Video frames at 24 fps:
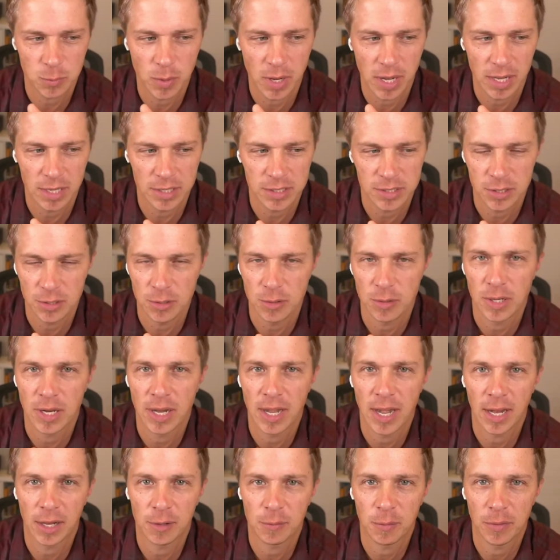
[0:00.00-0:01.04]
the best way
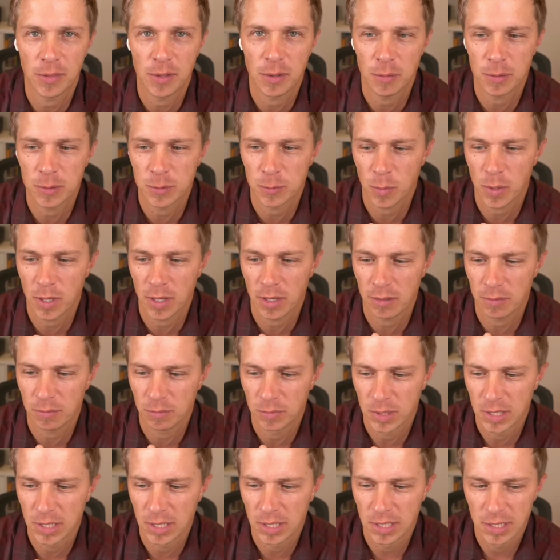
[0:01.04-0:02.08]
to connect with you as
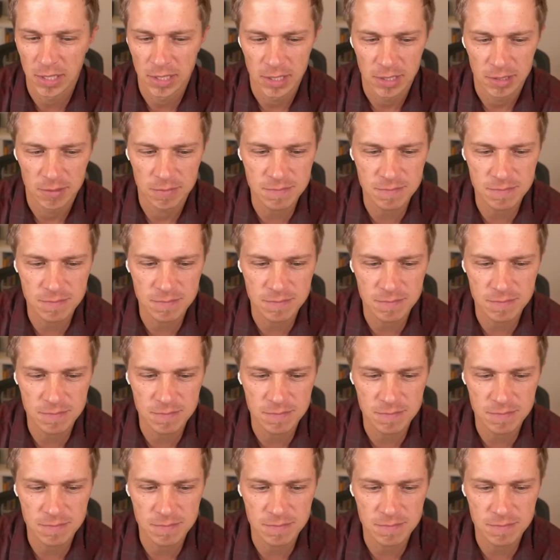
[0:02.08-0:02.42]
well.